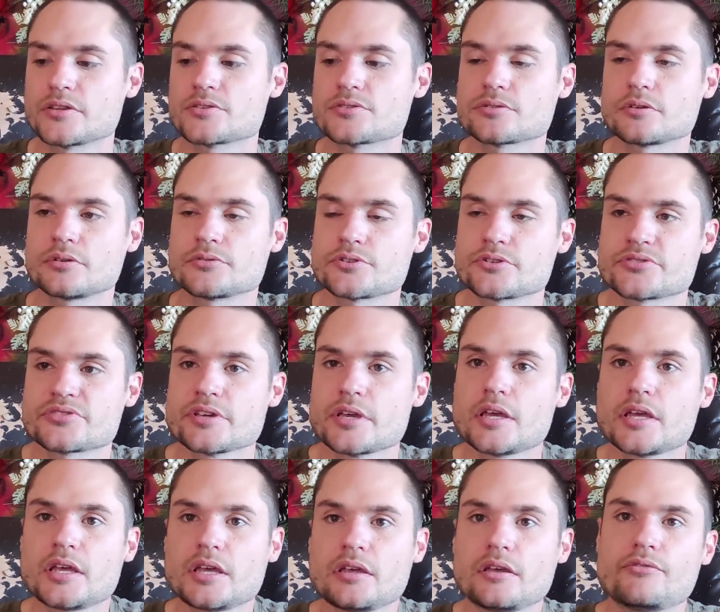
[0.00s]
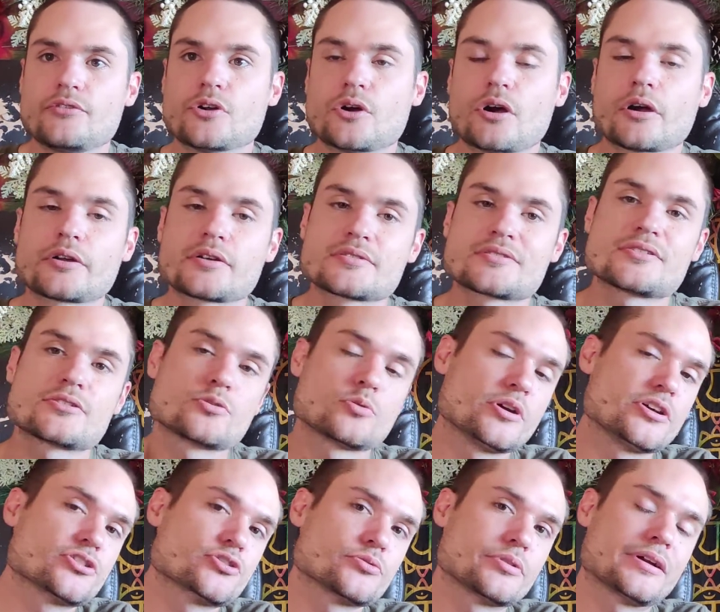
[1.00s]
So just if you are in a
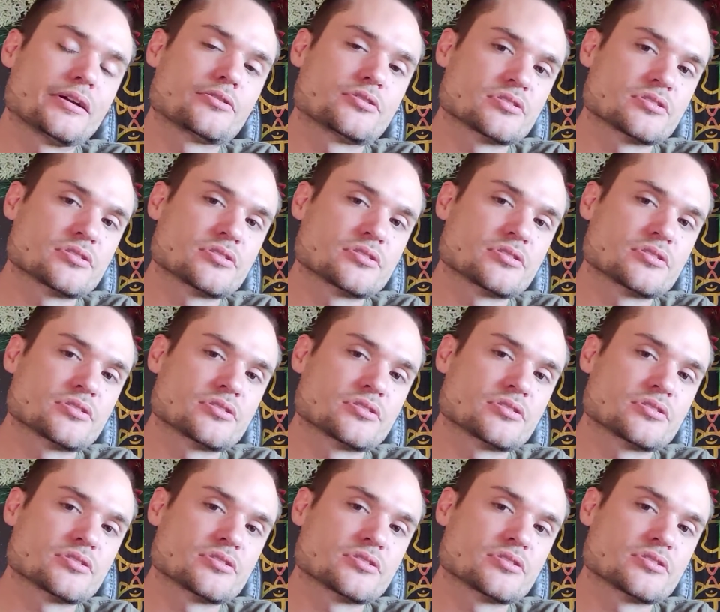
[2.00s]
situation right now,